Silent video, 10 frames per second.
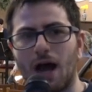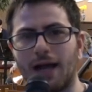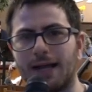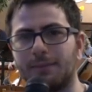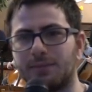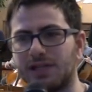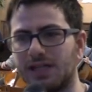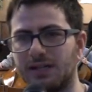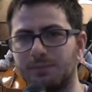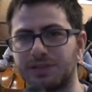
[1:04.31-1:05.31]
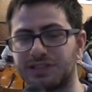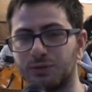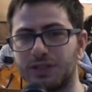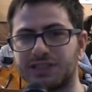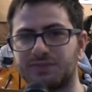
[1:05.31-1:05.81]
I am the
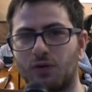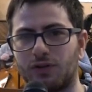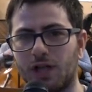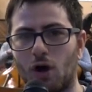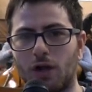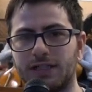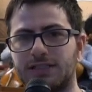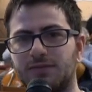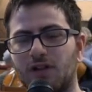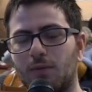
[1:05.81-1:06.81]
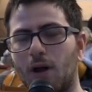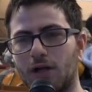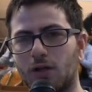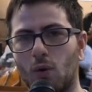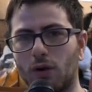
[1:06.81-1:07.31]
bassoonist for the Arlington
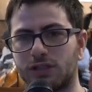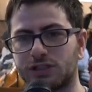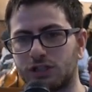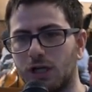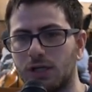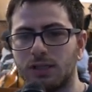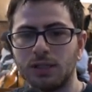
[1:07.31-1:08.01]
Philharmonic Orchestra.